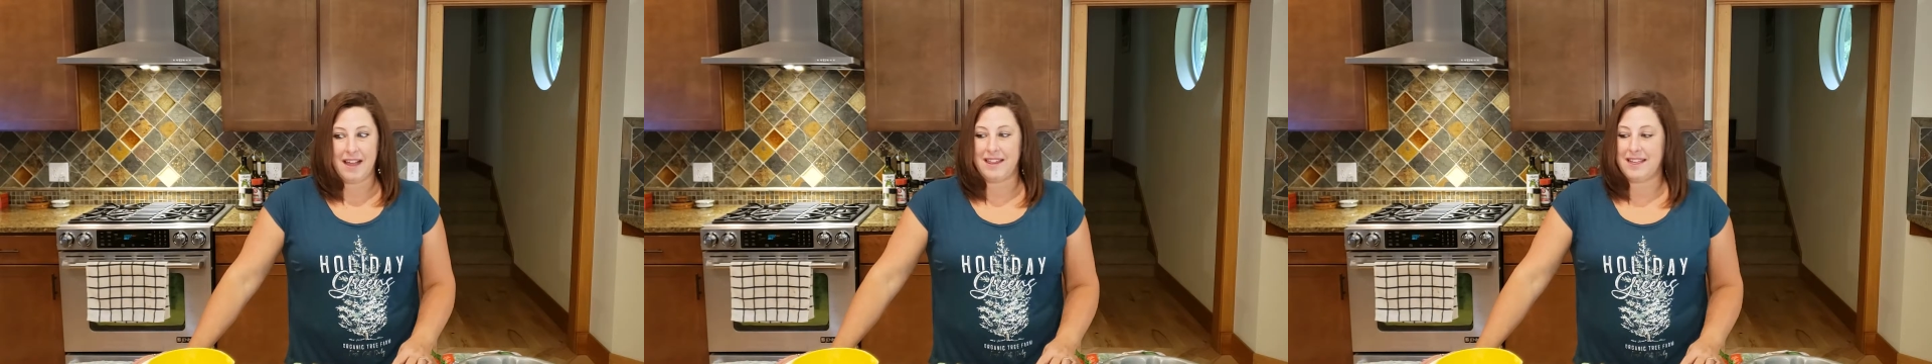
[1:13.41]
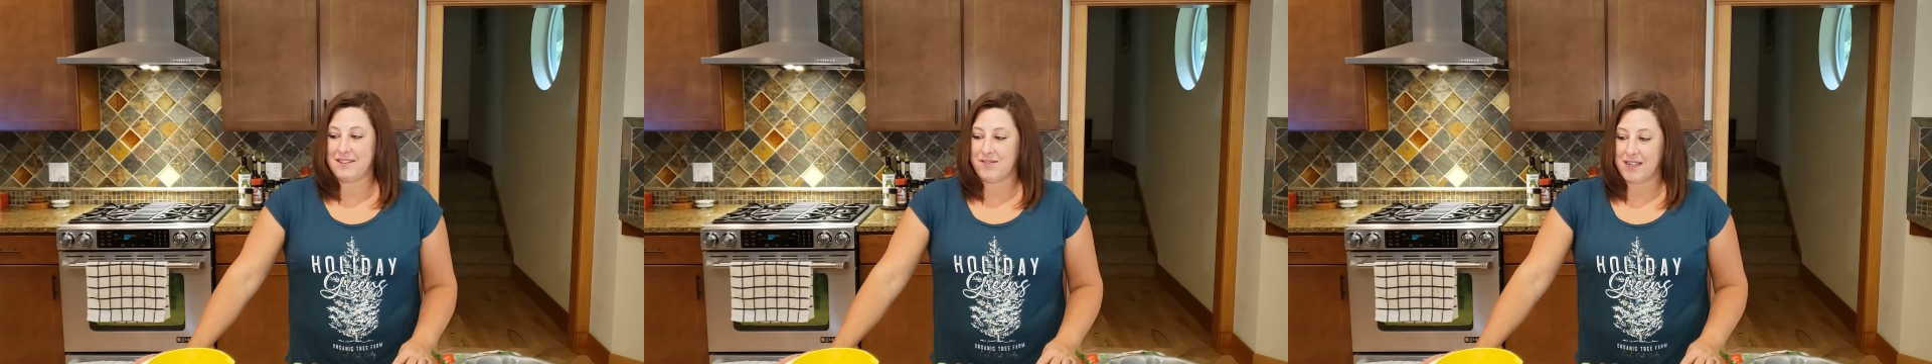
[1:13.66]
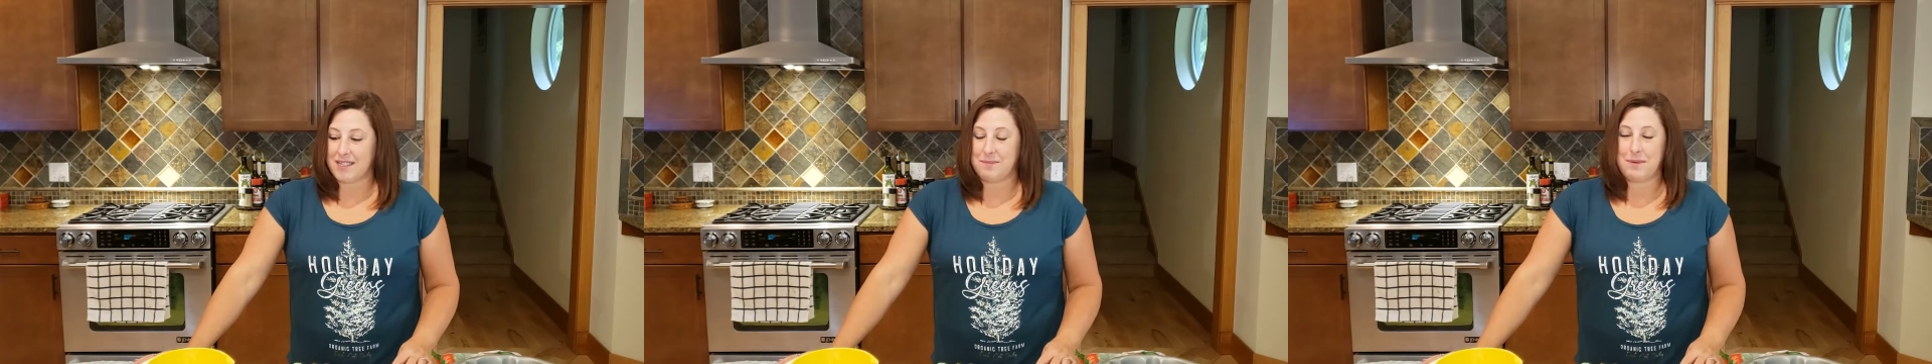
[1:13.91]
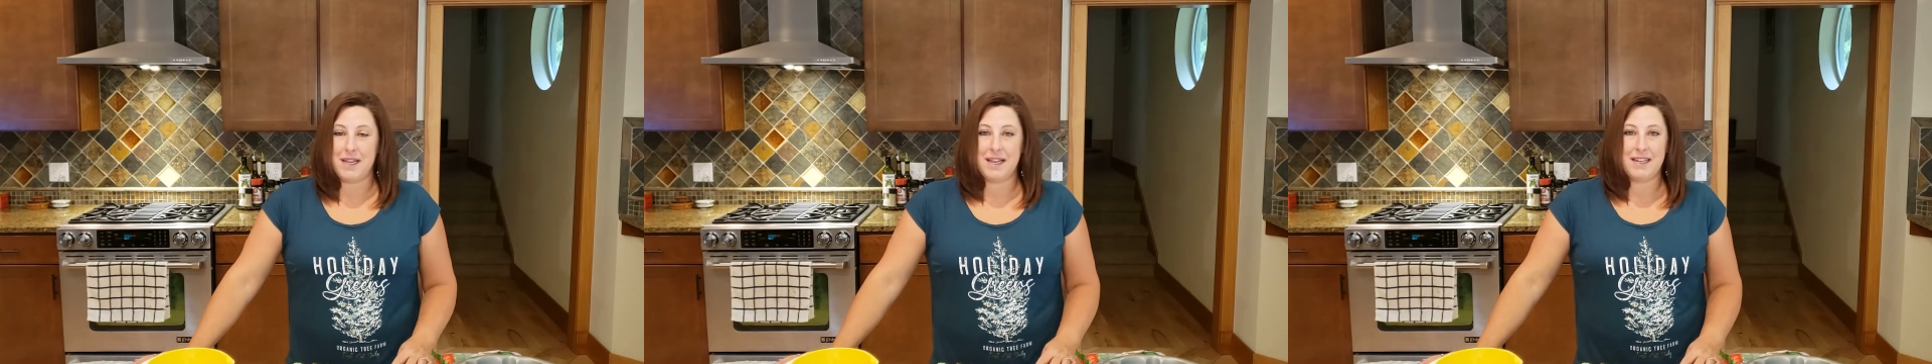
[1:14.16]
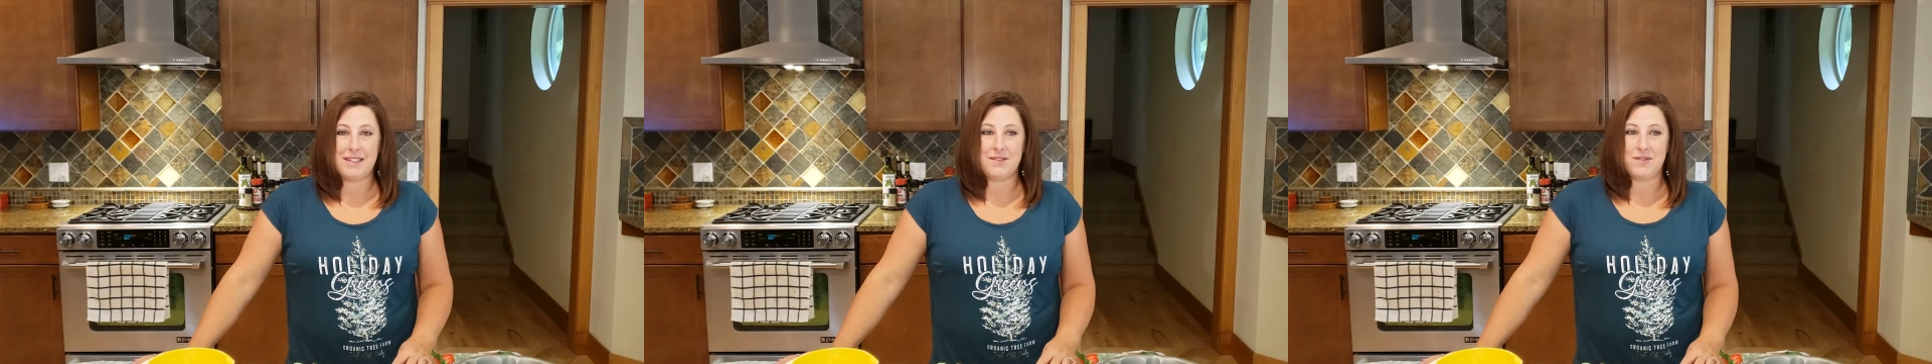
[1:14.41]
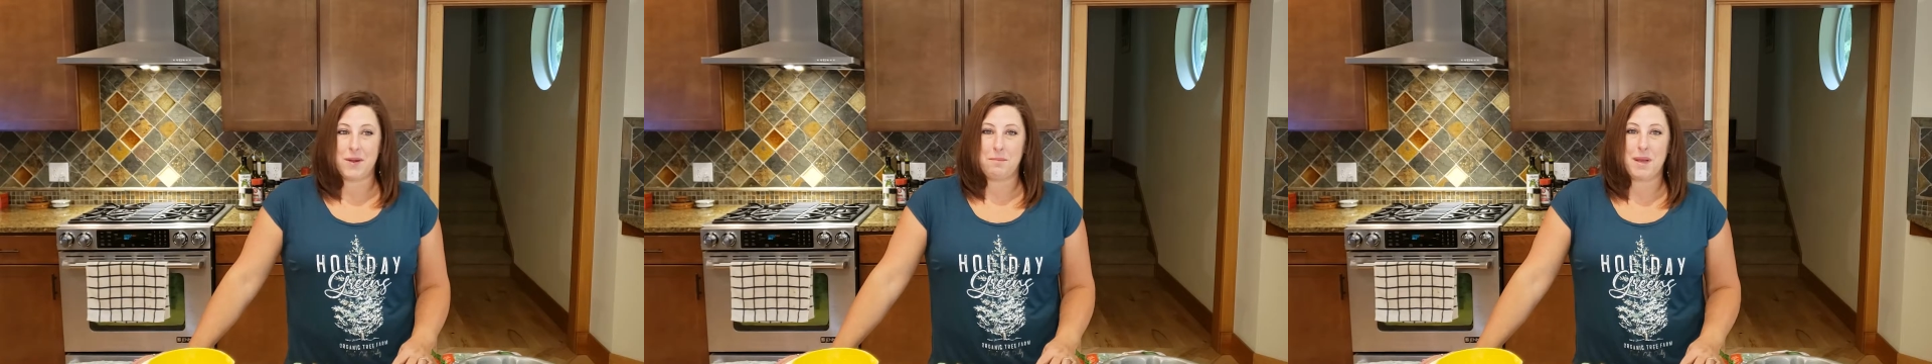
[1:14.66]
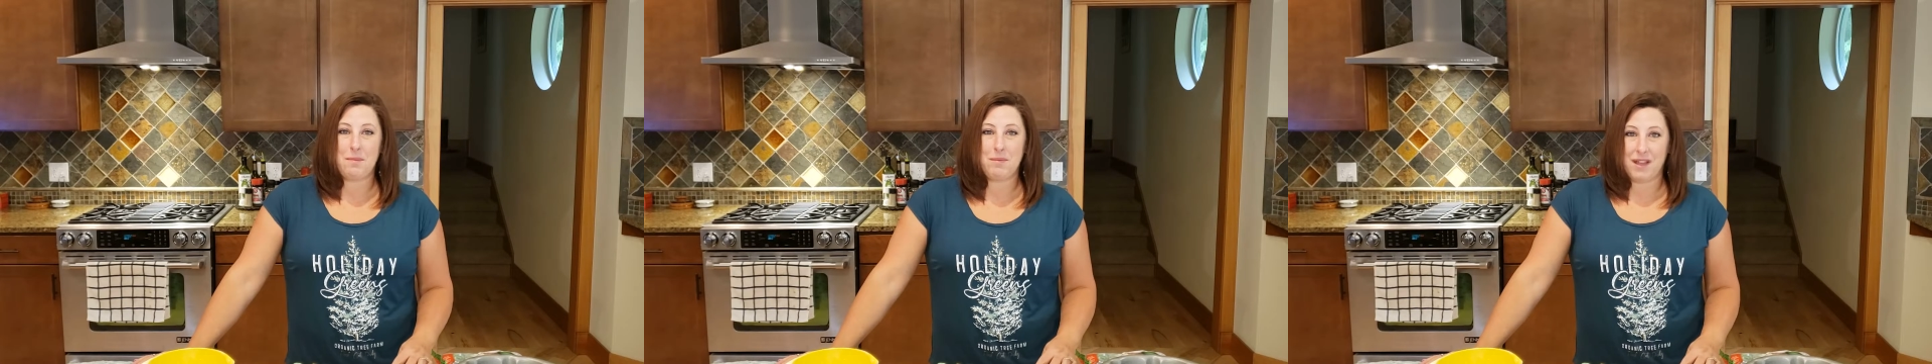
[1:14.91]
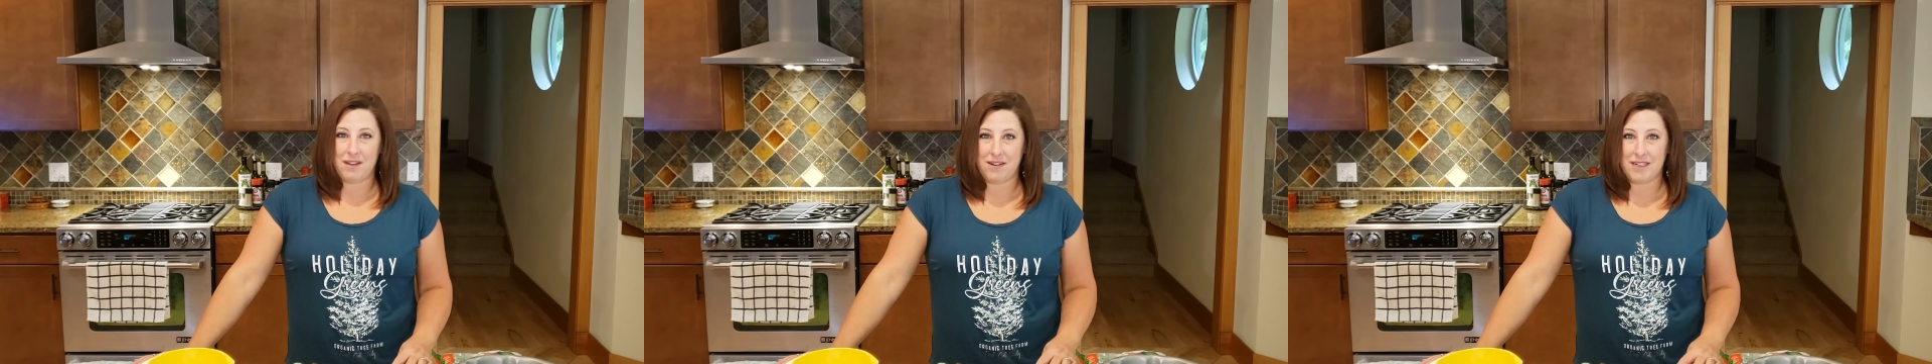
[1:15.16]
This recipe is from my
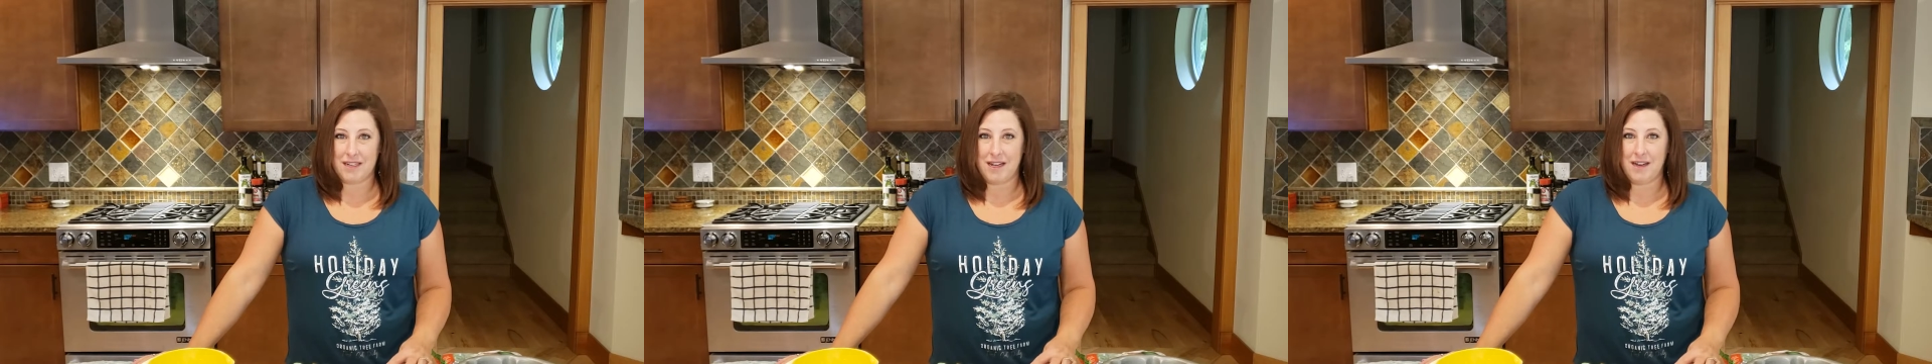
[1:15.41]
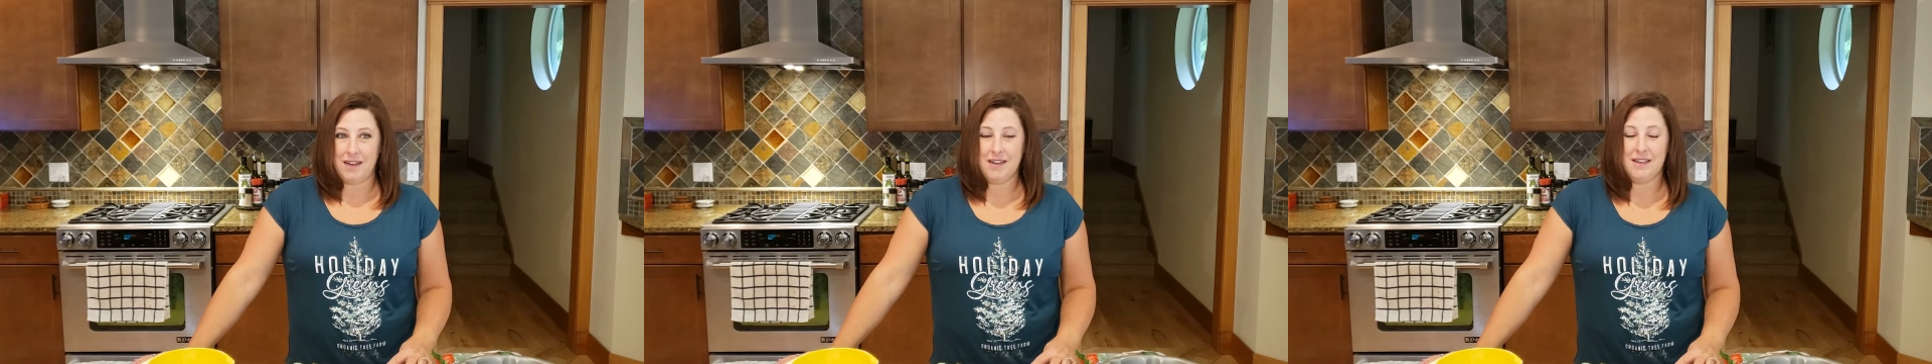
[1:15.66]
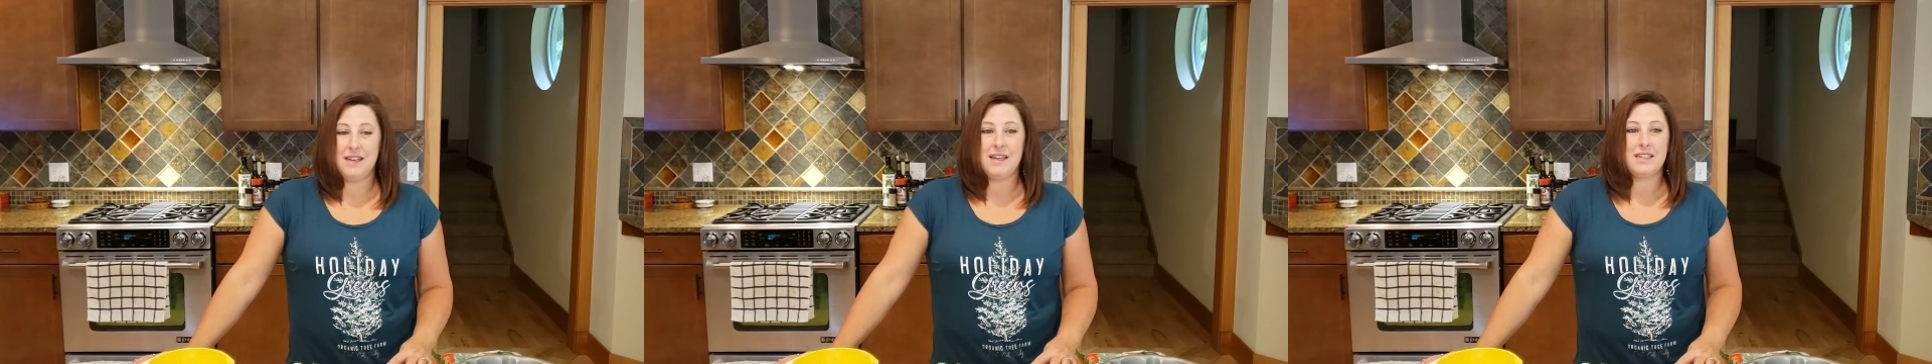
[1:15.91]
mother-in-law.